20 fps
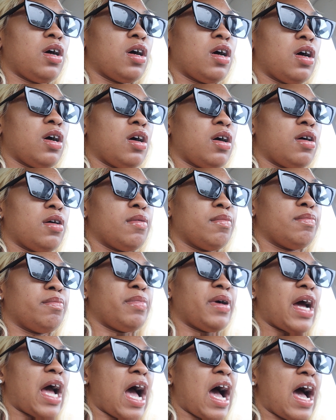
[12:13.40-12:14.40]

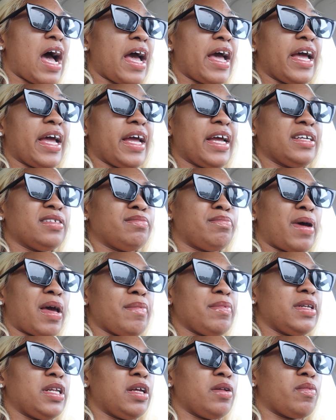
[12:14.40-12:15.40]
But I ate.
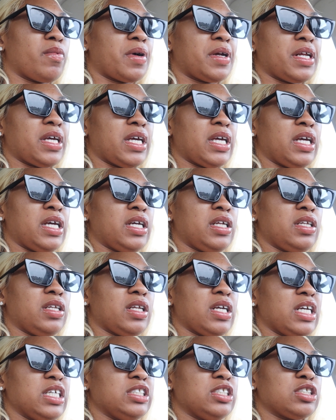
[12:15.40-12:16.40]
Baby didn't want to eat.
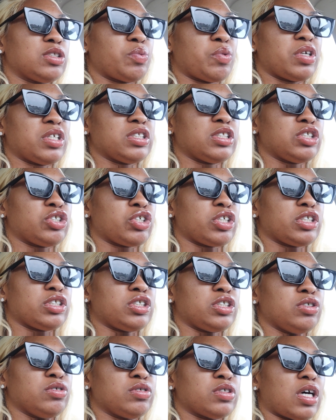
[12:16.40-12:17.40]
He just wanted to drink
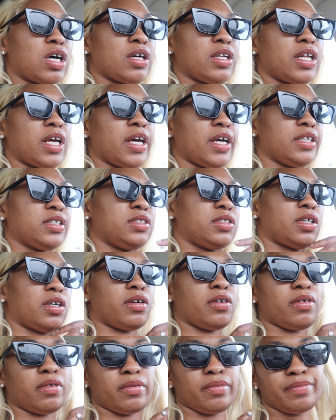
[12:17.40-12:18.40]
juice all day,
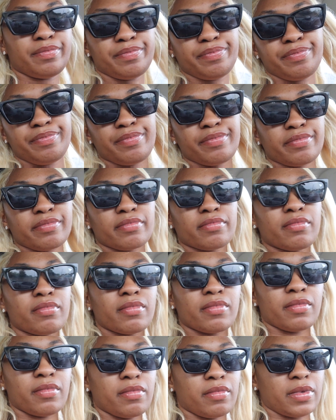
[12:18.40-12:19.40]
so
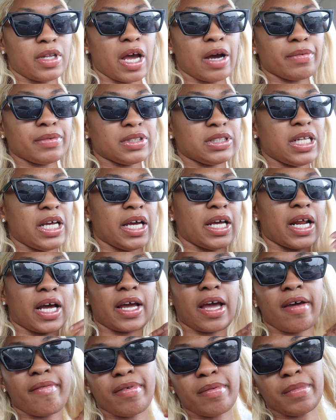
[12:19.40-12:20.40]
that was dead. I
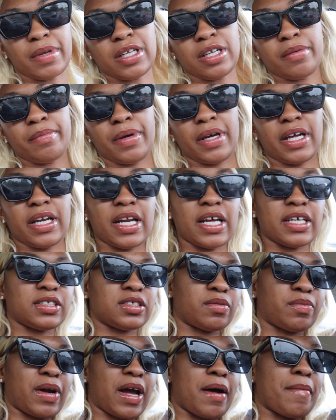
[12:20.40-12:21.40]
gave him a little bit and that's
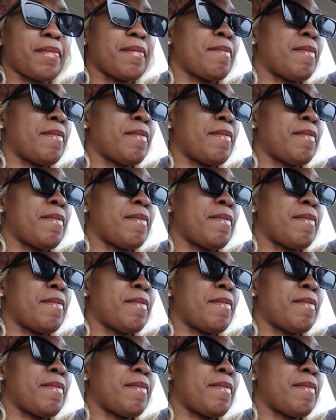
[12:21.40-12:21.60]
a wrap.